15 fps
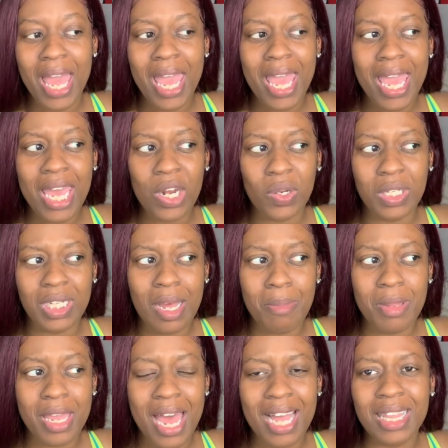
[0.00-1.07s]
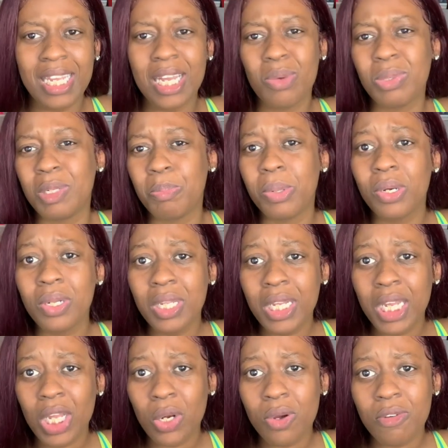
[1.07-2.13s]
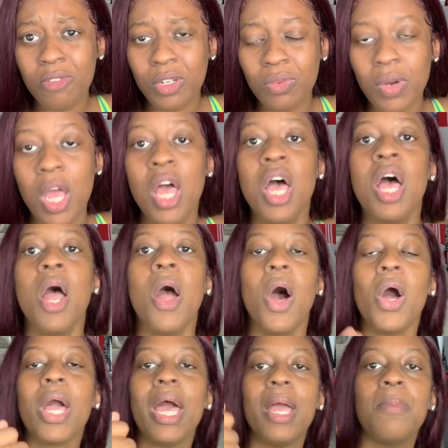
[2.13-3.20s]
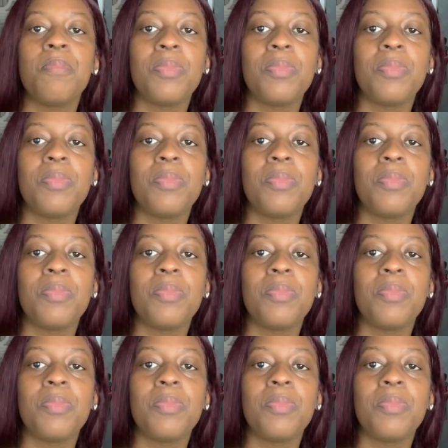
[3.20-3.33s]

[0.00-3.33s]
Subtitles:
And on top of that, I think I was pulling it off and okay,